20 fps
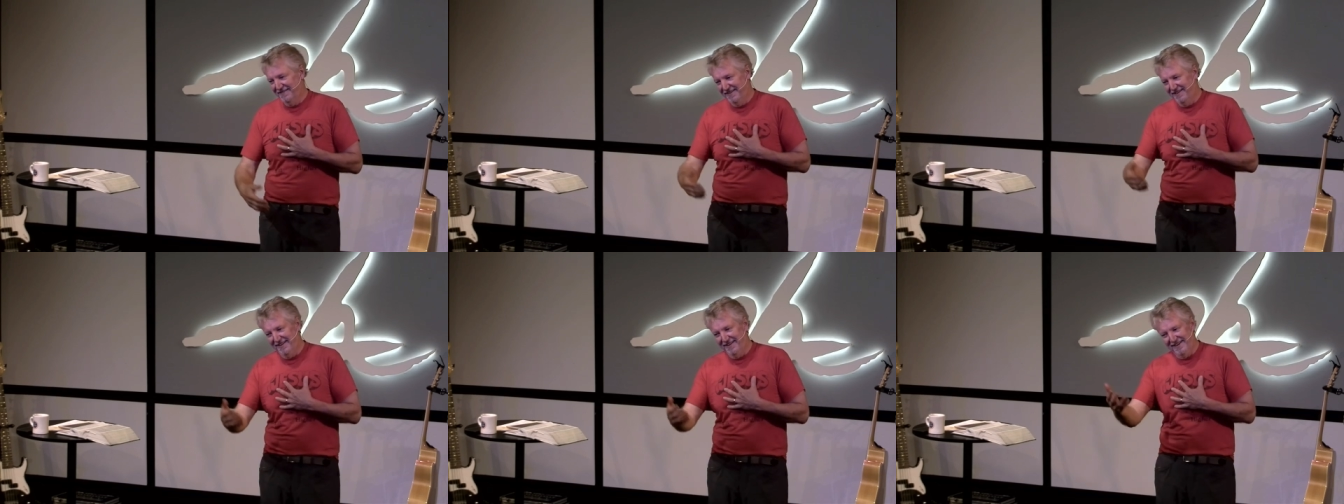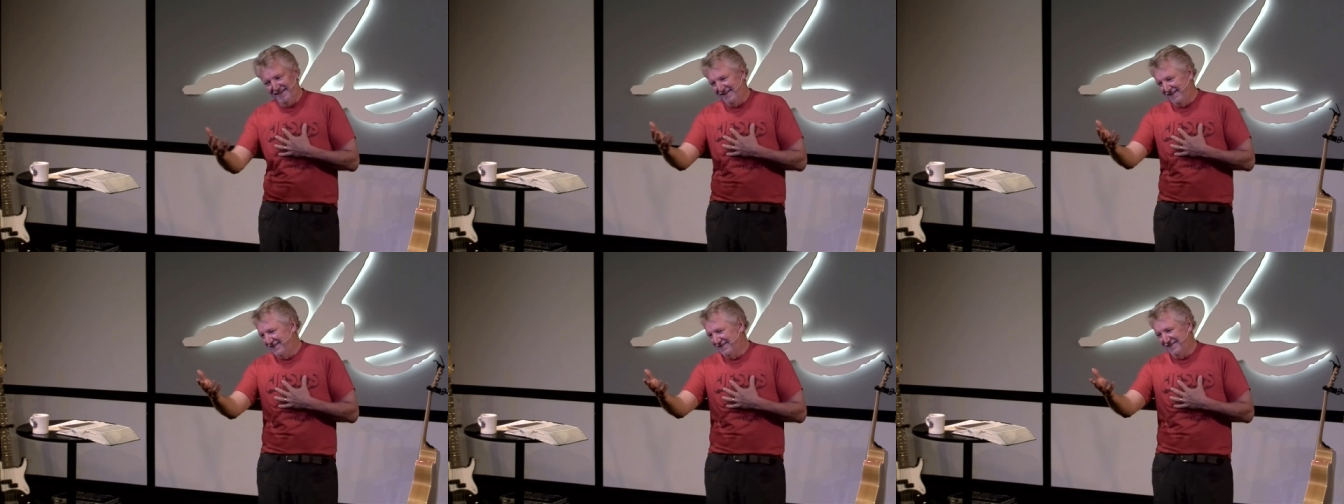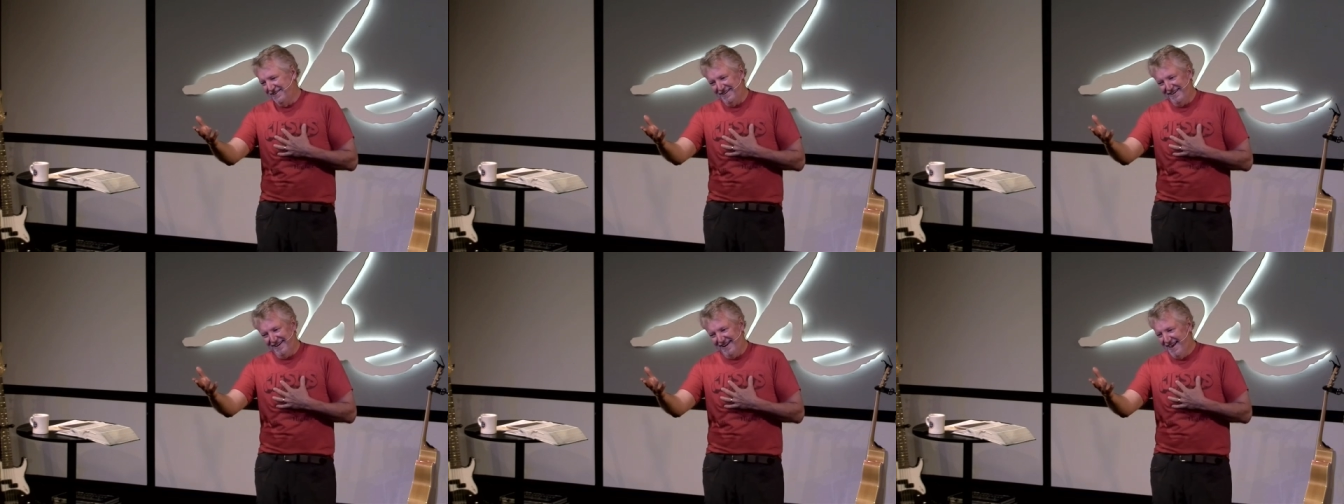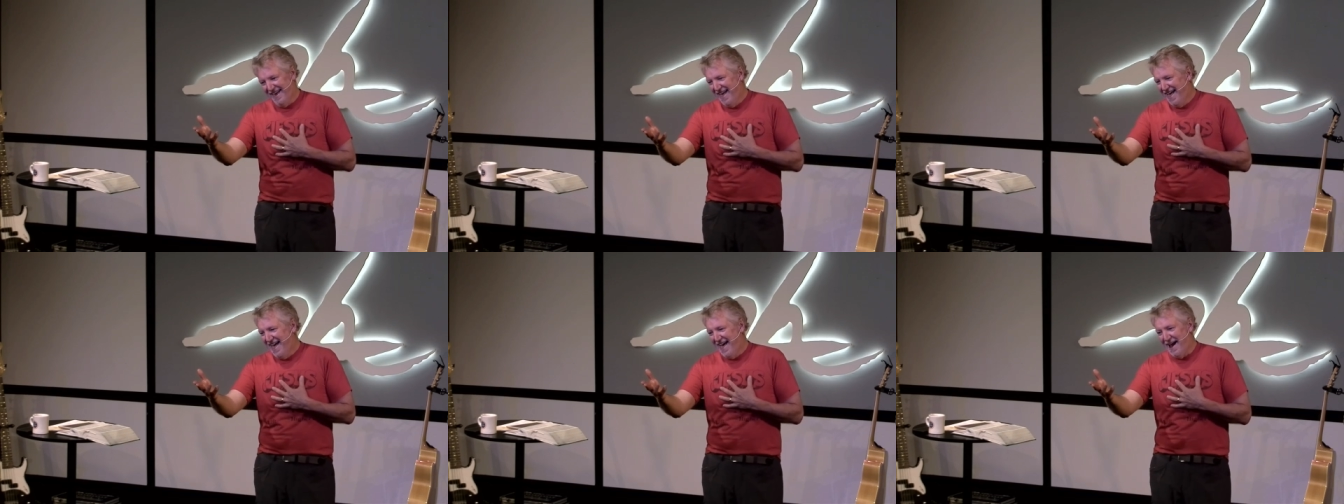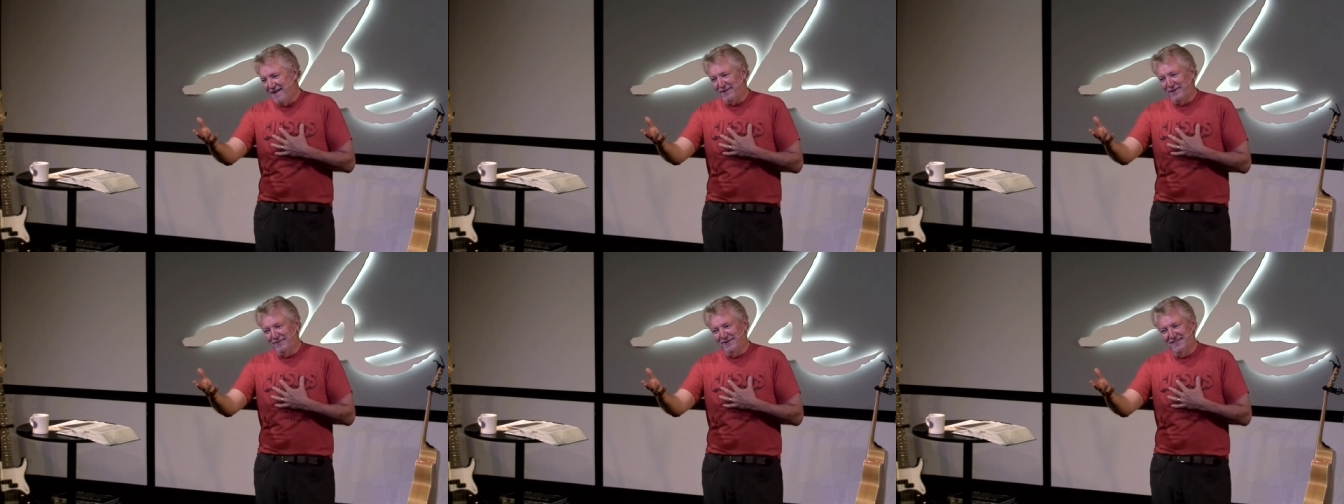you,
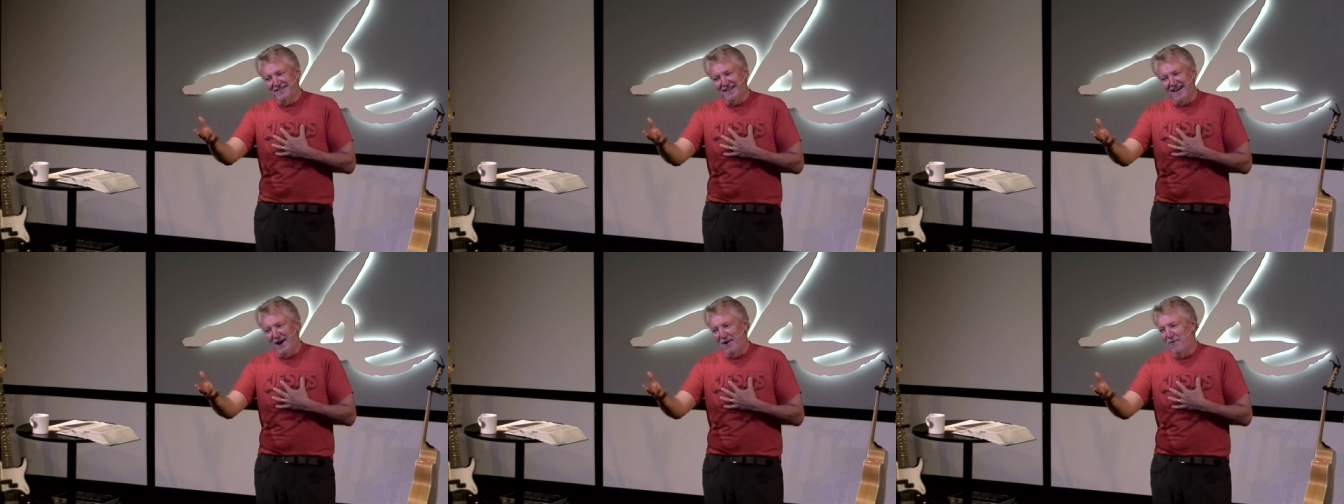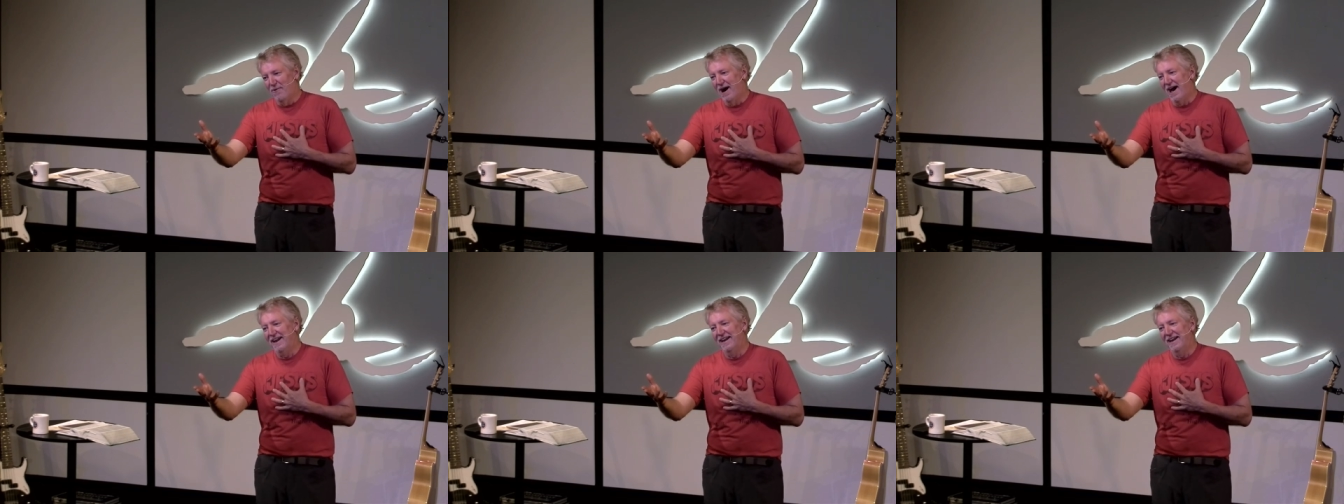everyone's saying, why